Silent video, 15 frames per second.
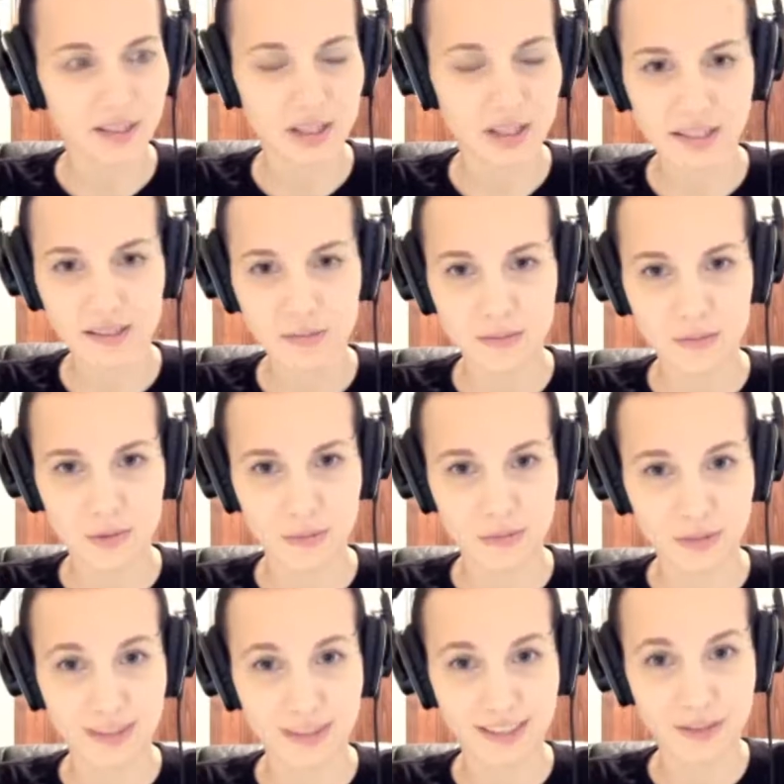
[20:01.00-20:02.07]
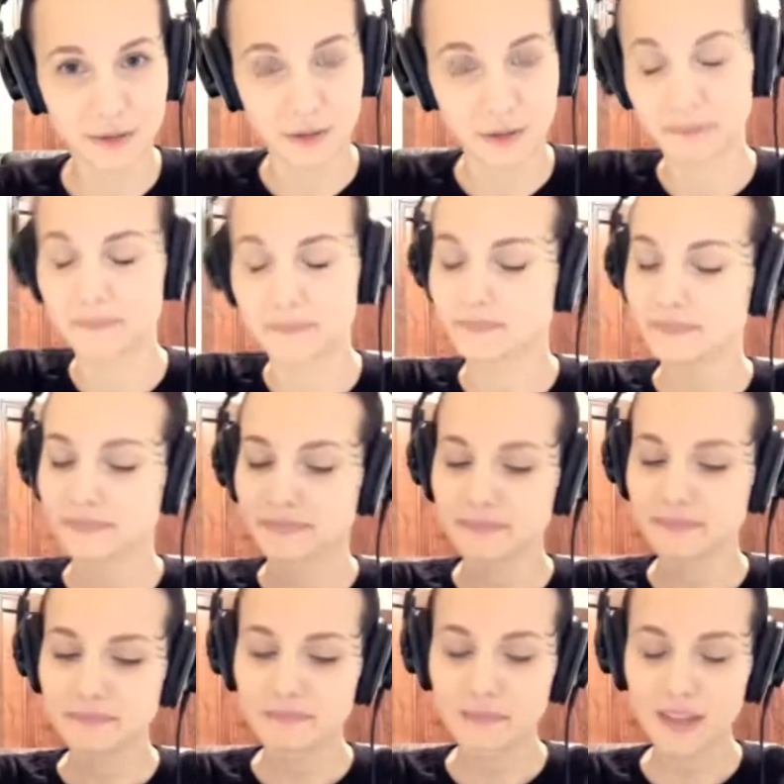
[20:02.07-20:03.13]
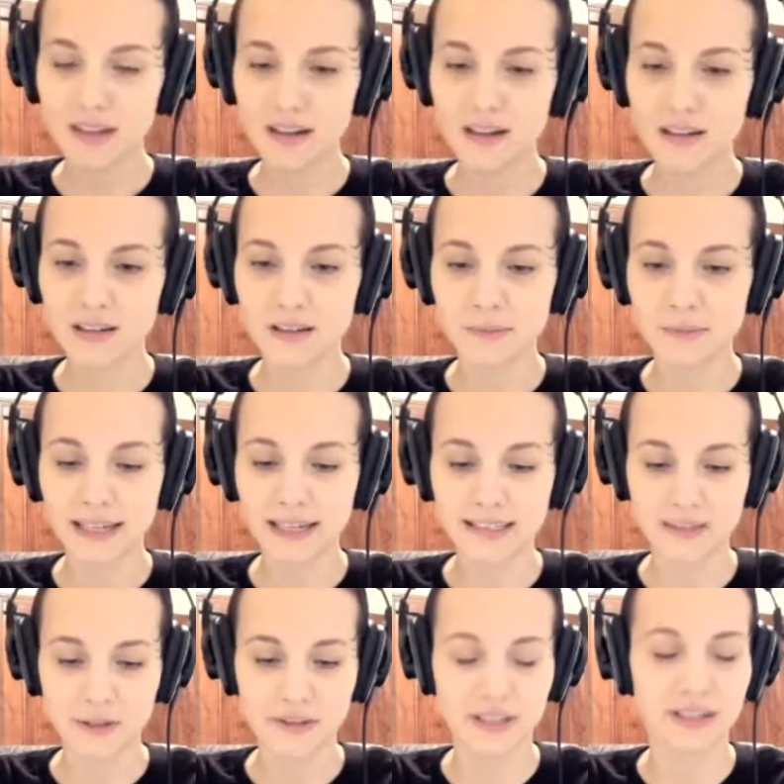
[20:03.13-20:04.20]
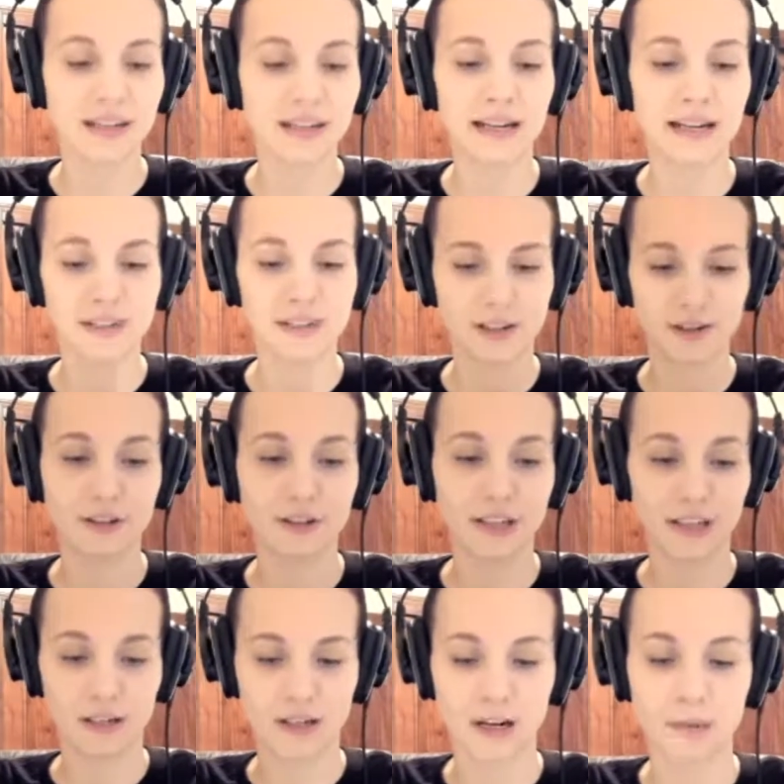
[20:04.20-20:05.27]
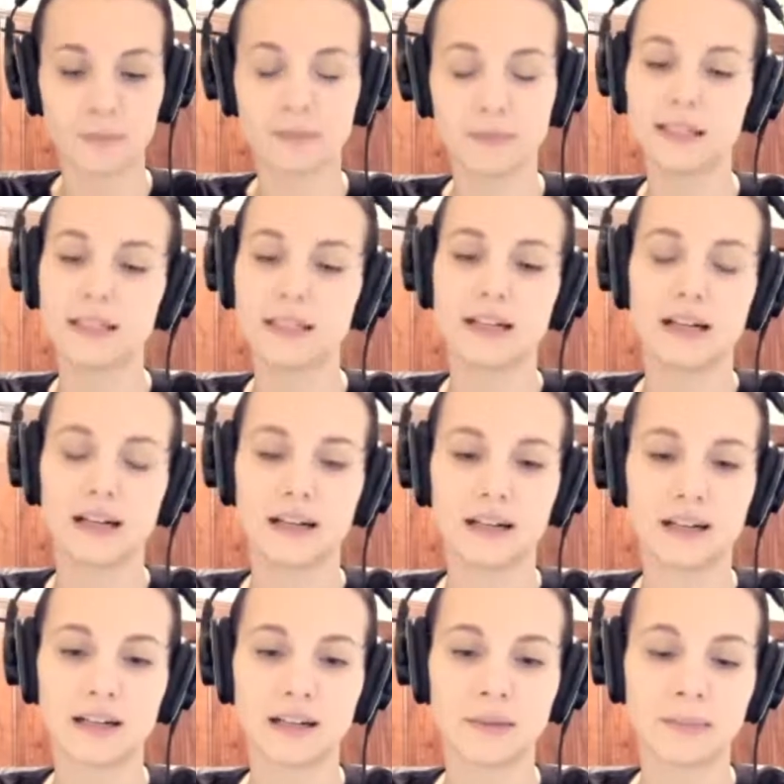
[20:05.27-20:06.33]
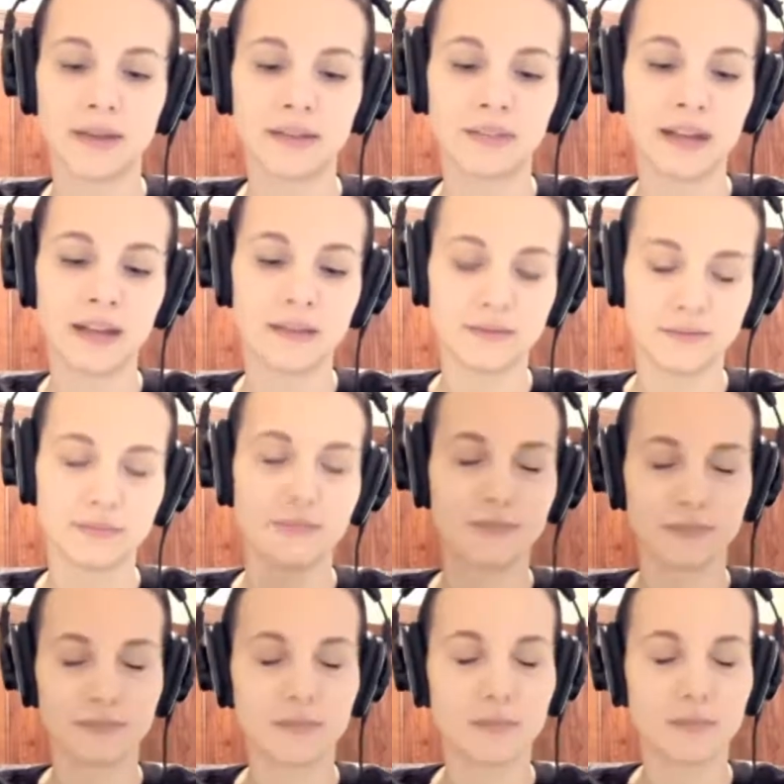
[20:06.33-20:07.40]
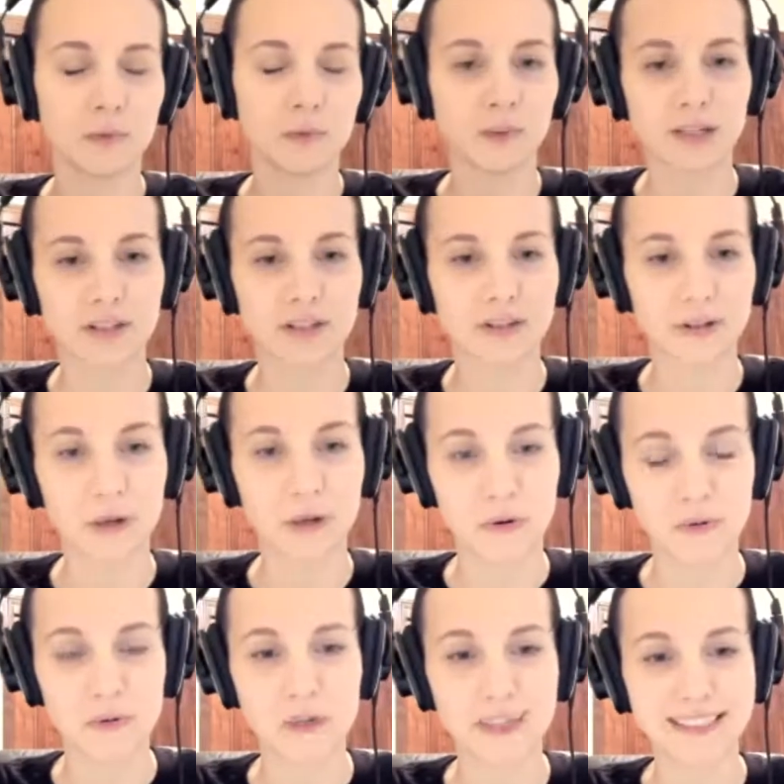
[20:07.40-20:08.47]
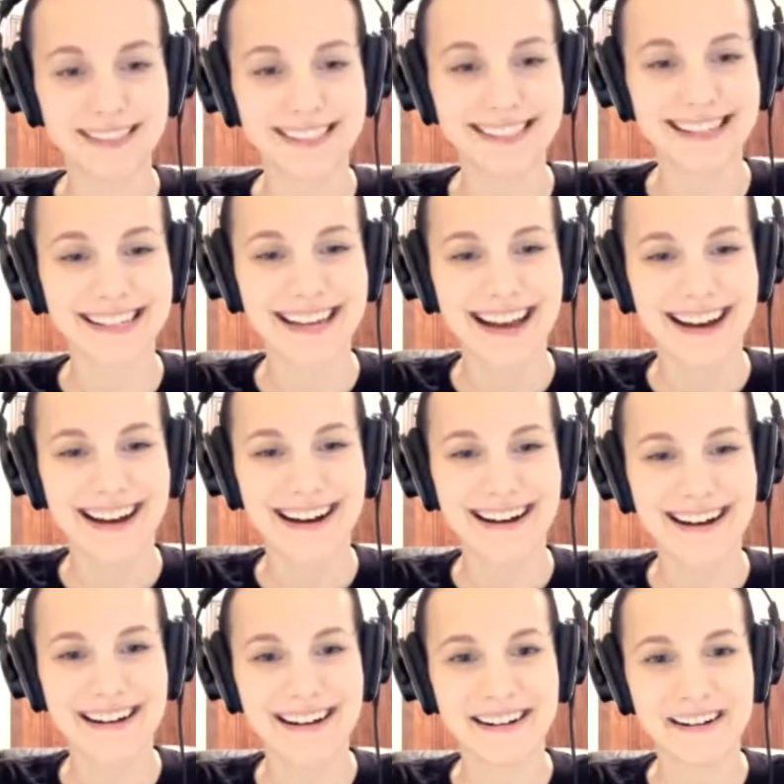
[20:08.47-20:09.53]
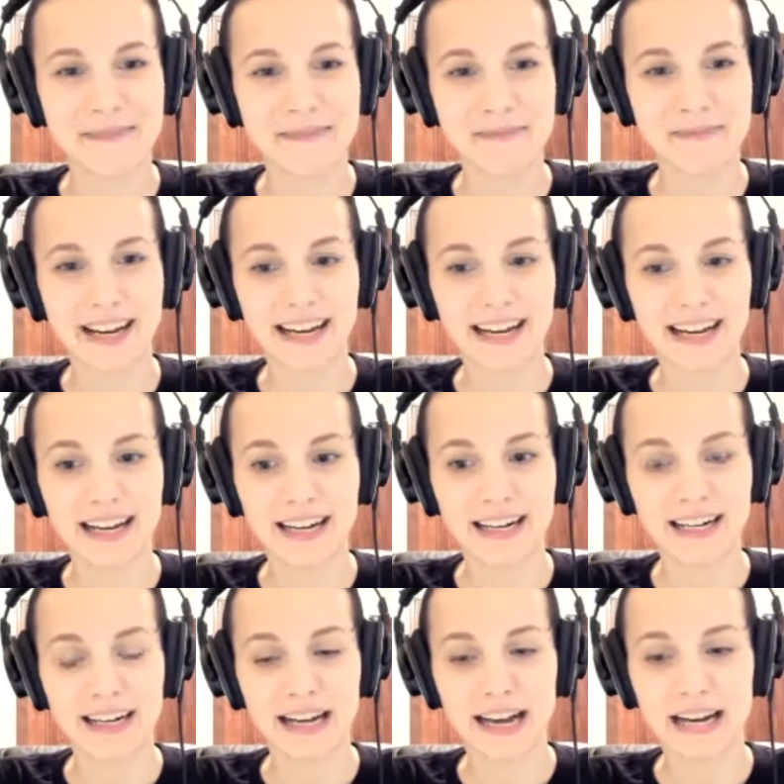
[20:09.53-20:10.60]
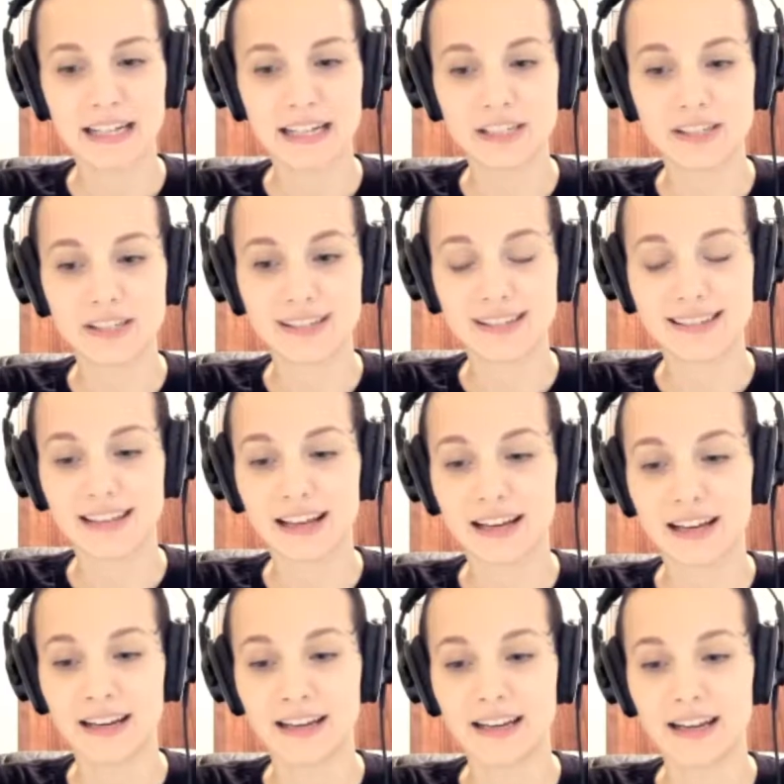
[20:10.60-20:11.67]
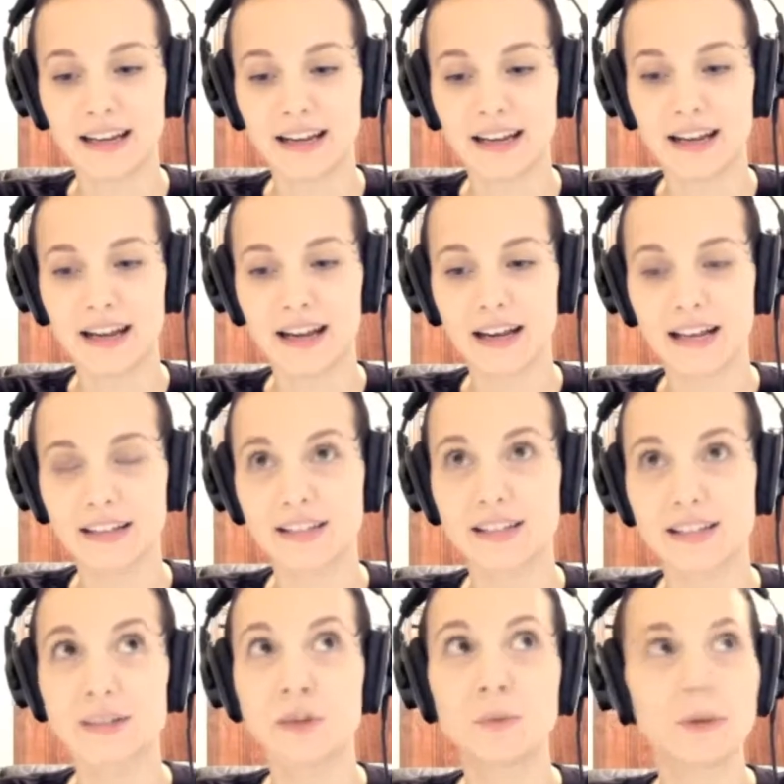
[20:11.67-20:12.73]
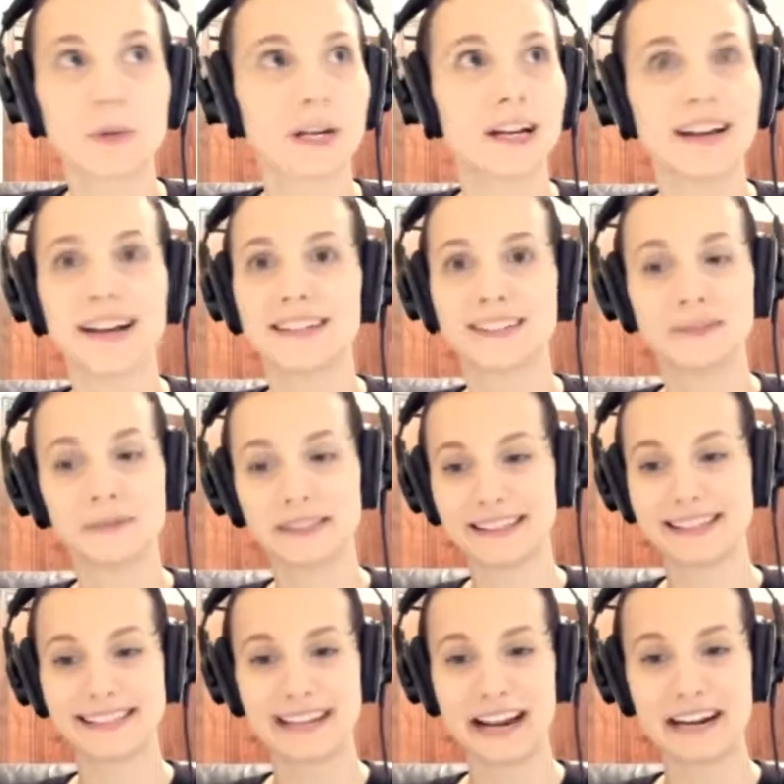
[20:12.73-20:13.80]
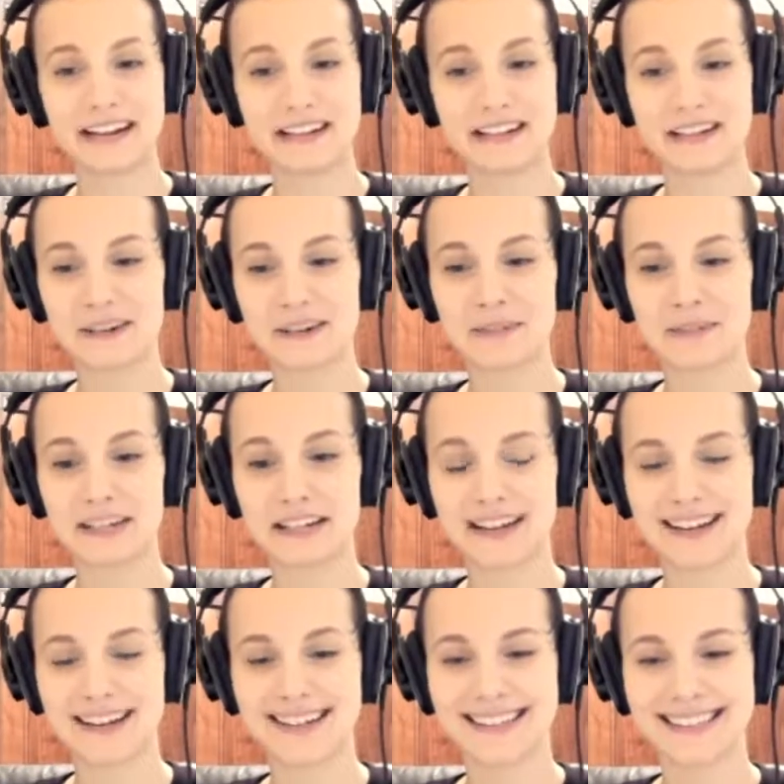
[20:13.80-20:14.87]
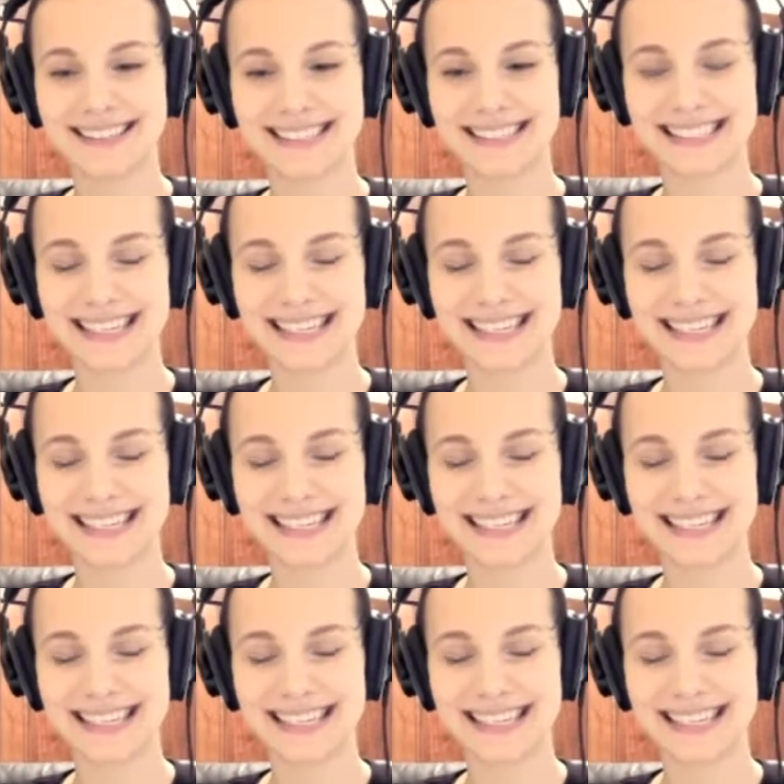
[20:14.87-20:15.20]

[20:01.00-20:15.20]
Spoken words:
seems really cool. And so then I started looking her up, and then been watching the Clone Wars. And I just like super connected with this character because